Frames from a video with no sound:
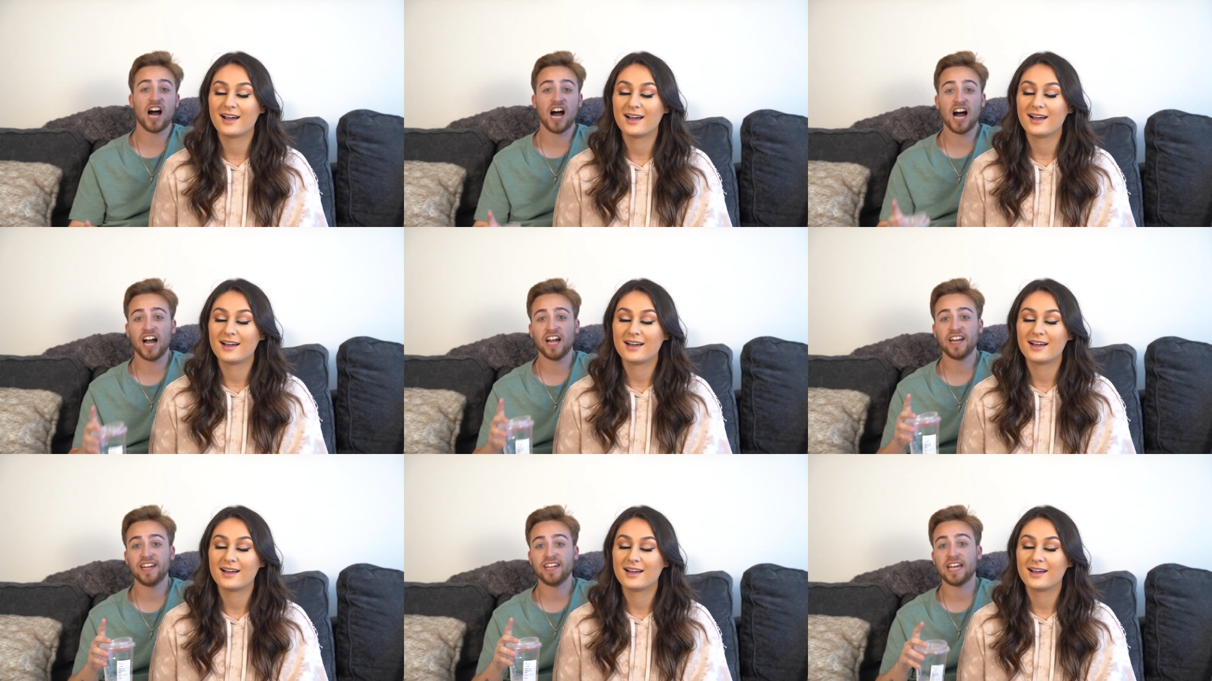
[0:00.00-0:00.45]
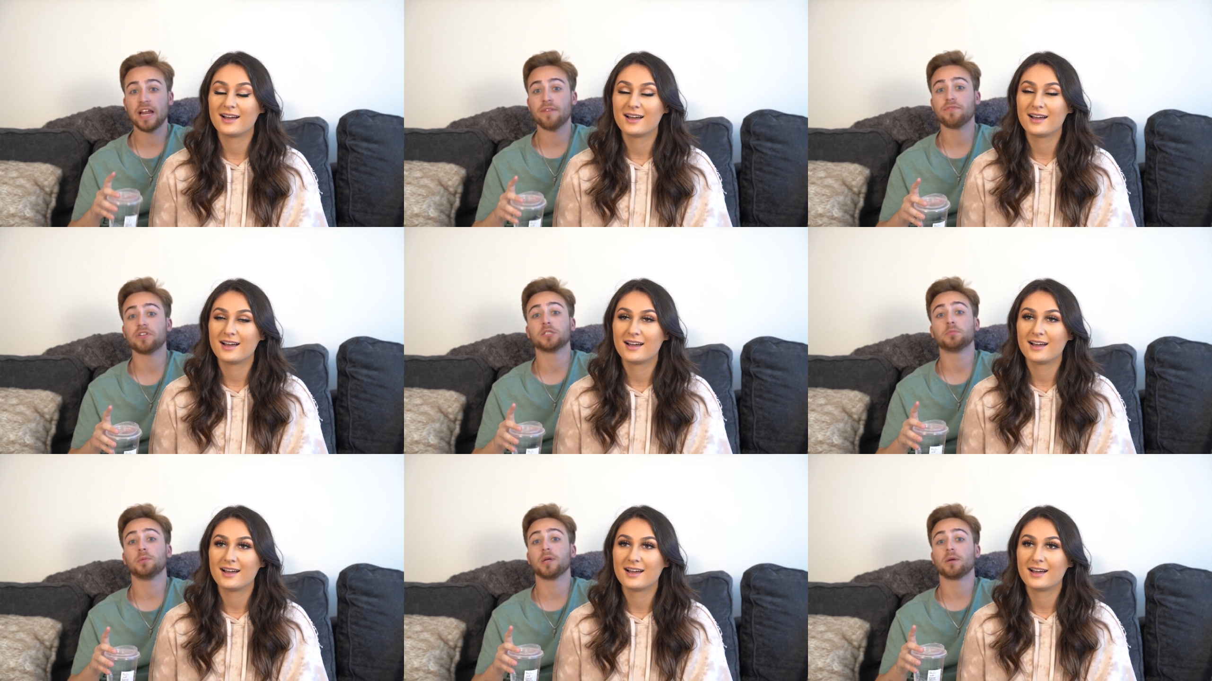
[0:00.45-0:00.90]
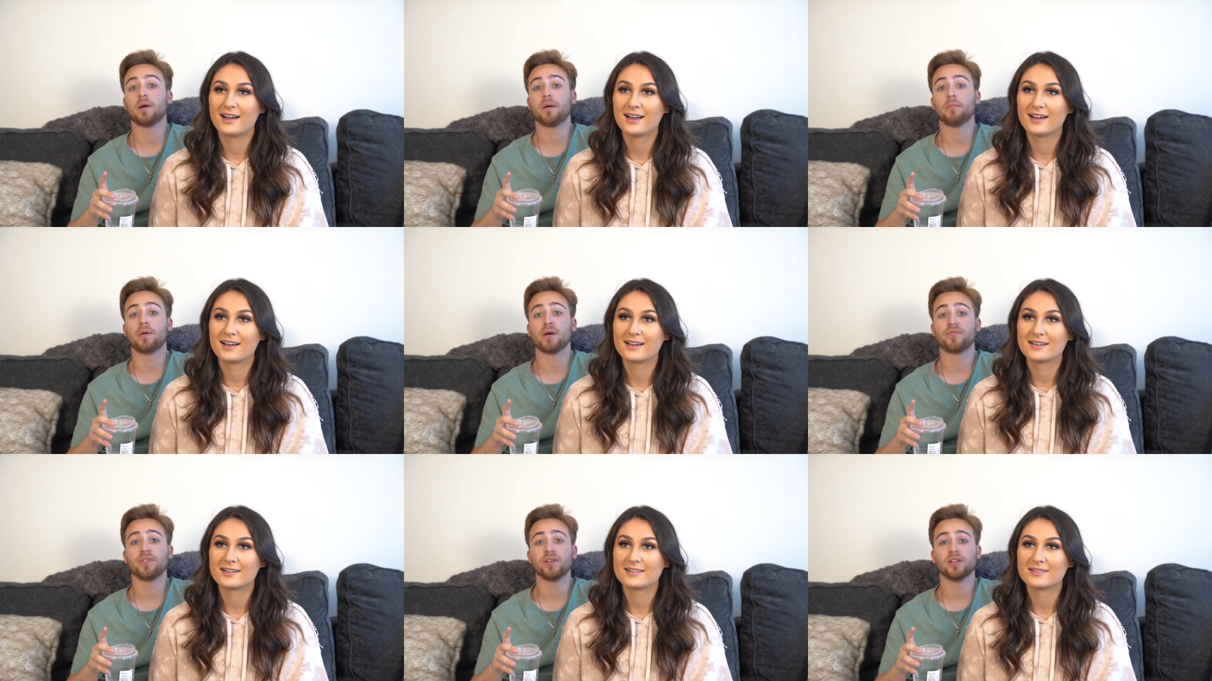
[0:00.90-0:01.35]
Speaker 1: I never speak
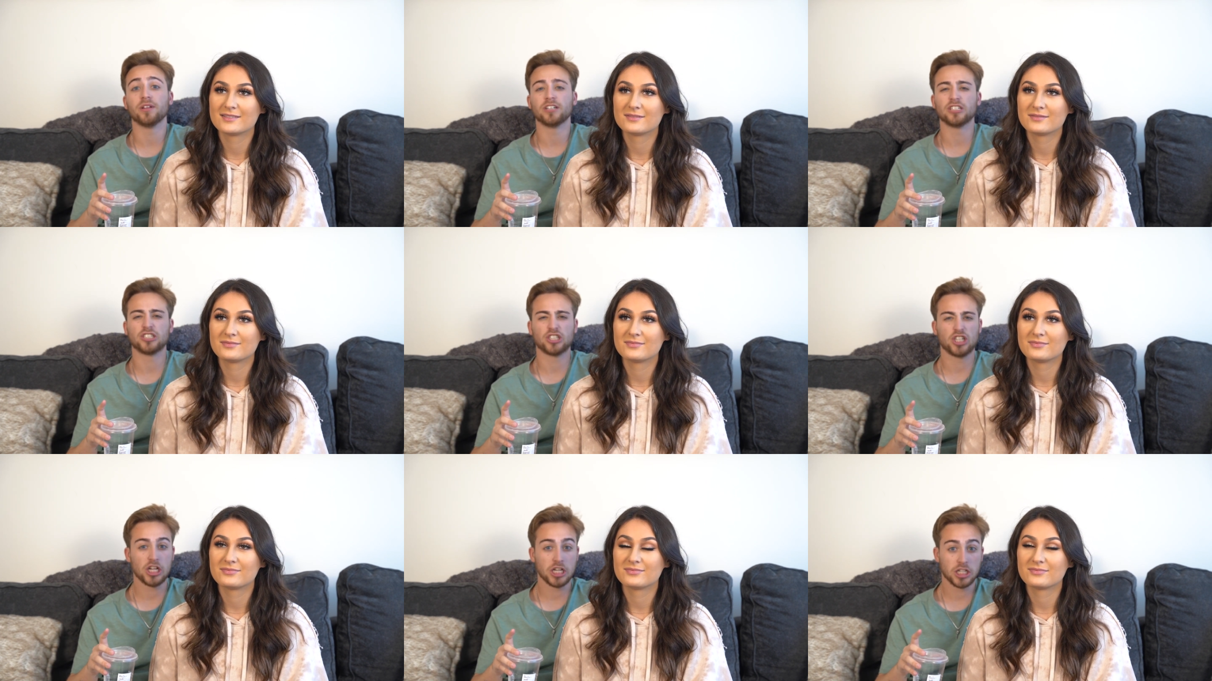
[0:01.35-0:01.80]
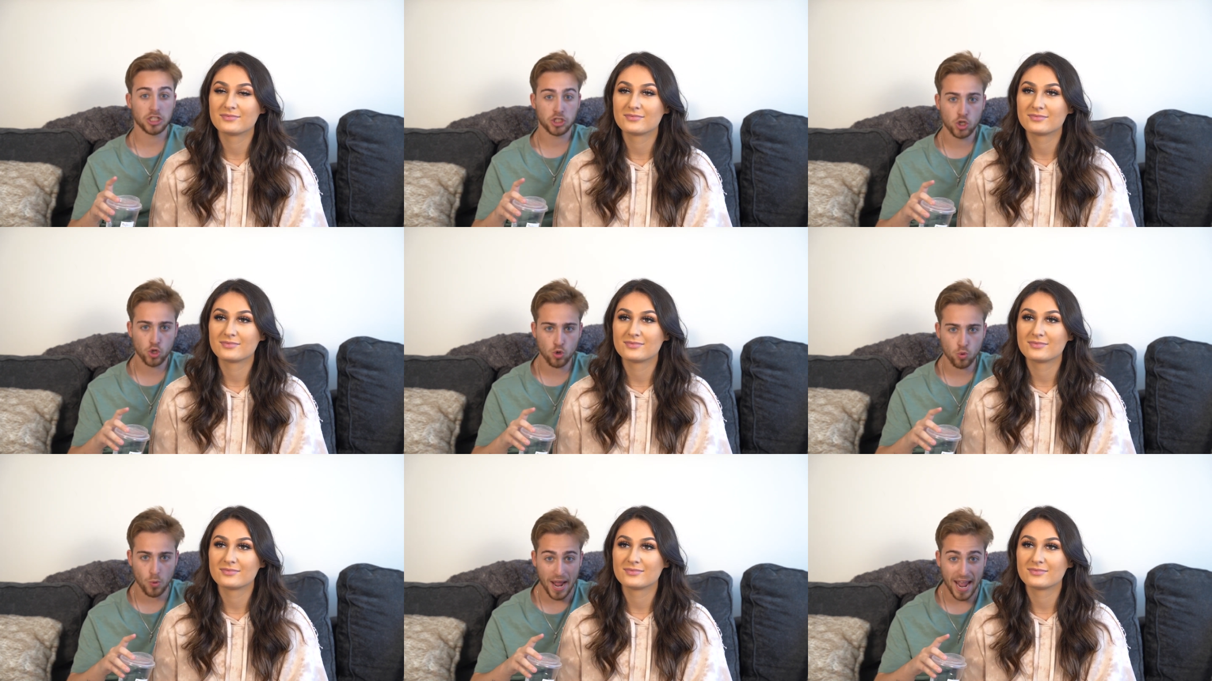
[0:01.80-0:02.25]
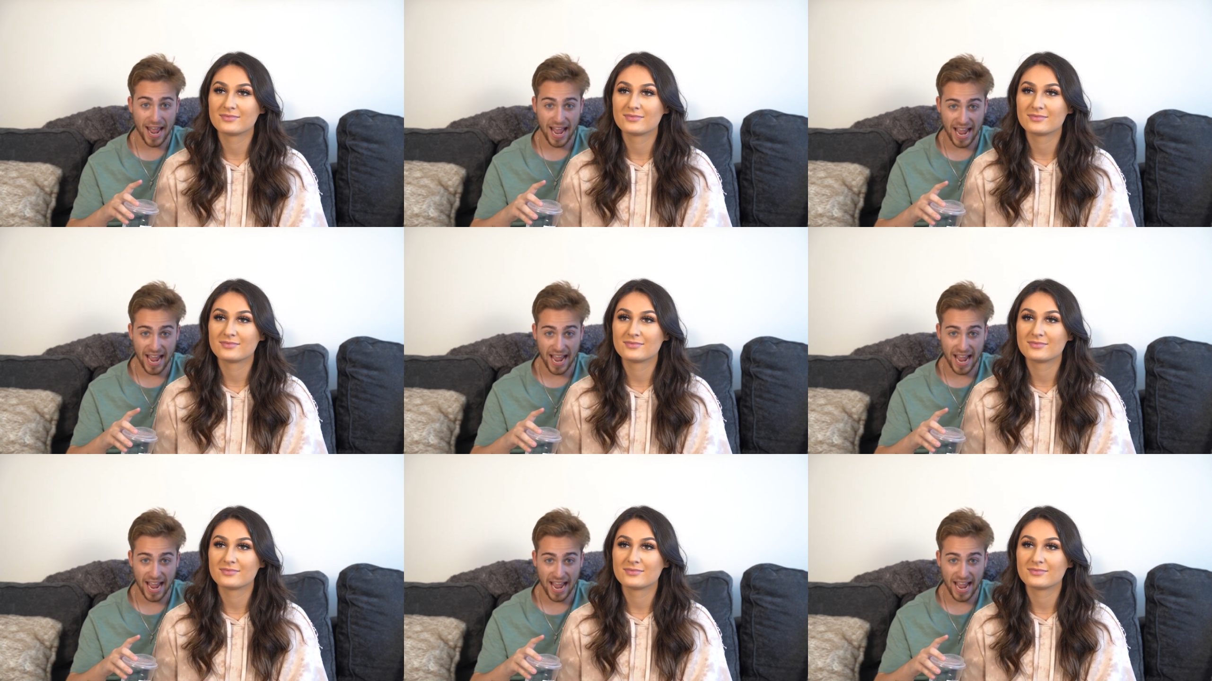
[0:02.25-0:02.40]
about my feelings to